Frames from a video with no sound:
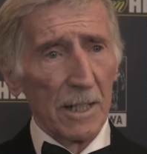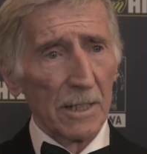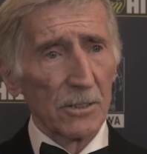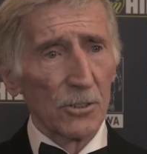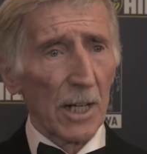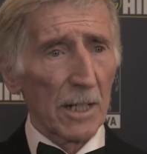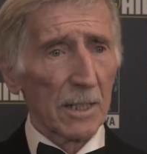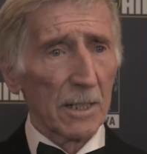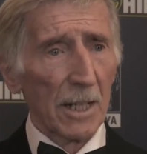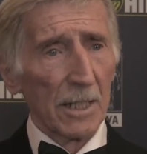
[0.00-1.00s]
And Jack
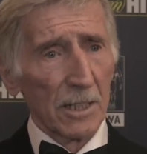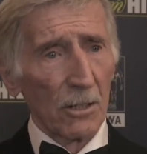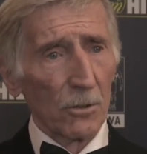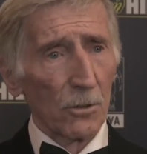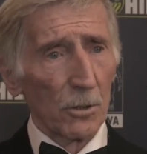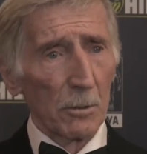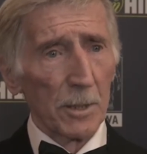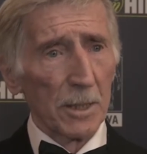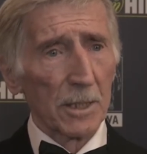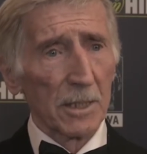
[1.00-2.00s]
Kelsey, our goalkeeper,
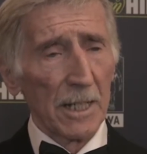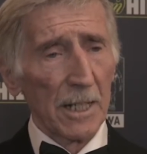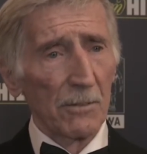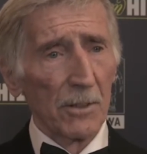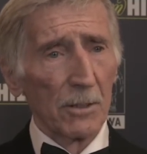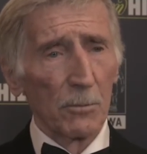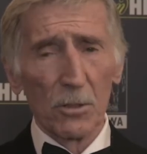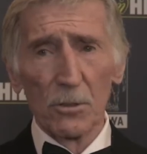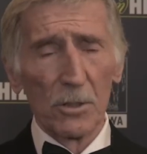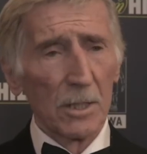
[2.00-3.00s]
made a save, and
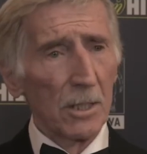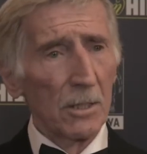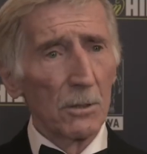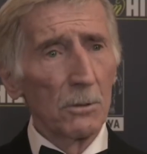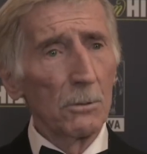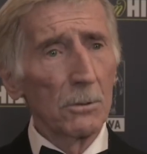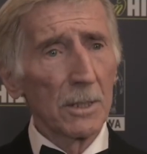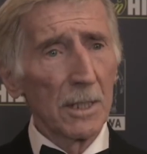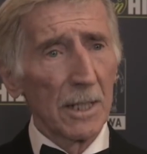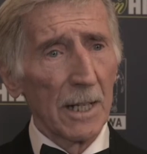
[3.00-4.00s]
we thought, who
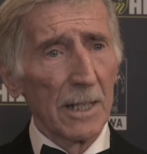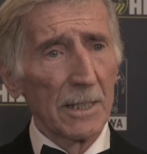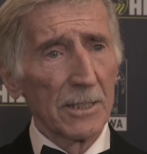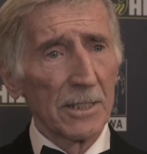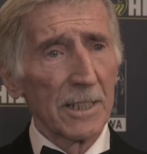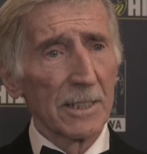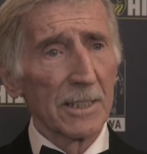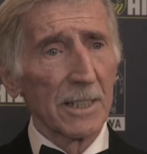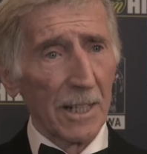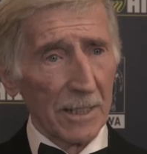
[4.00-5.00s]
the hell is
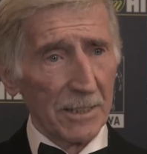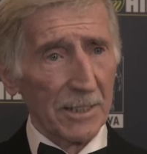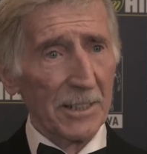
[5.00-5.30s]
this kid?